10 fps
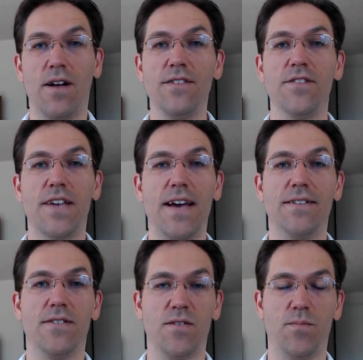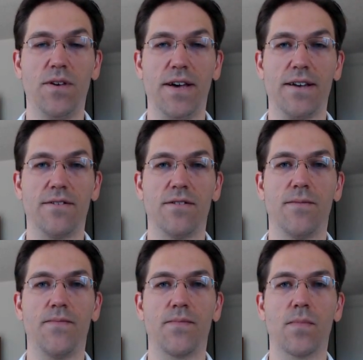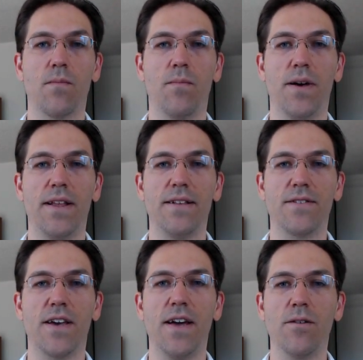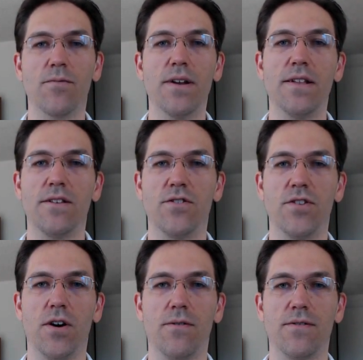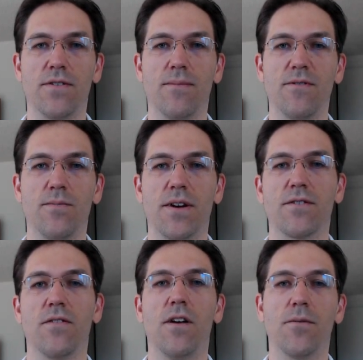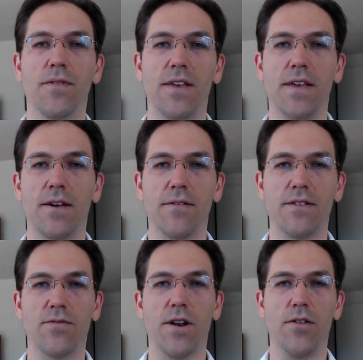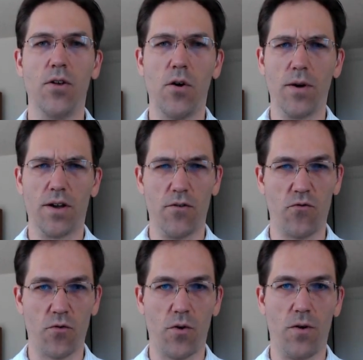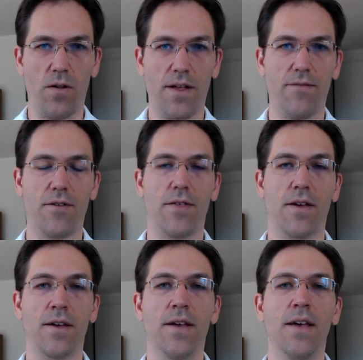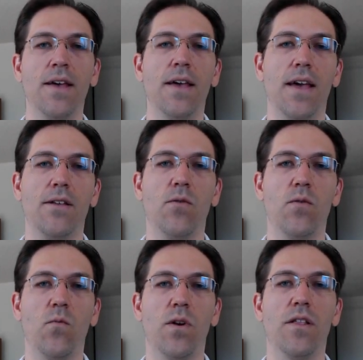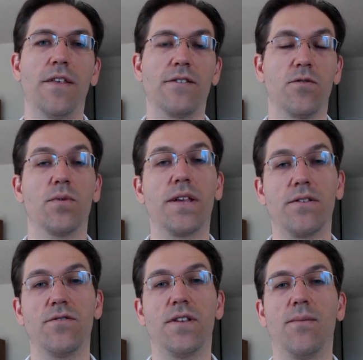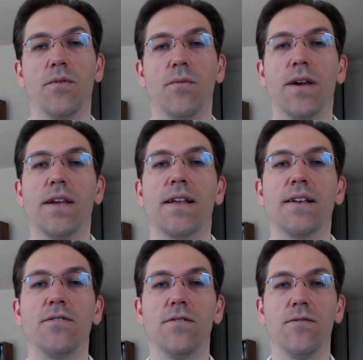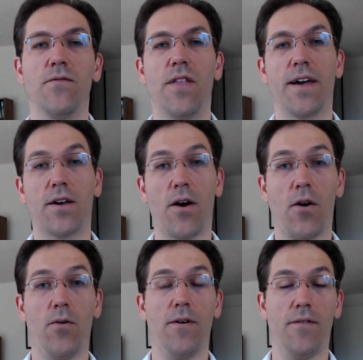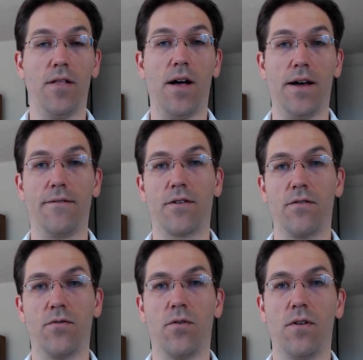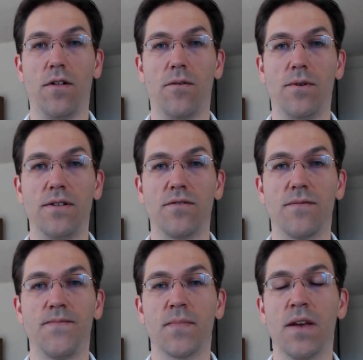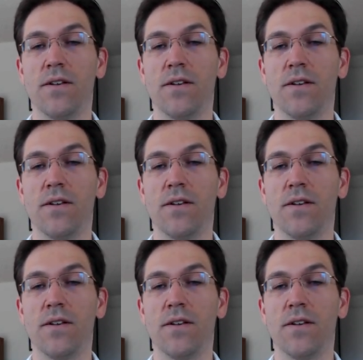Logic has its place, but it's kind of running the show in some respects, along with the ego that's trying to know and control everything. And one of the things you'll really understand with awakening is you've let go of a lot of control all at once.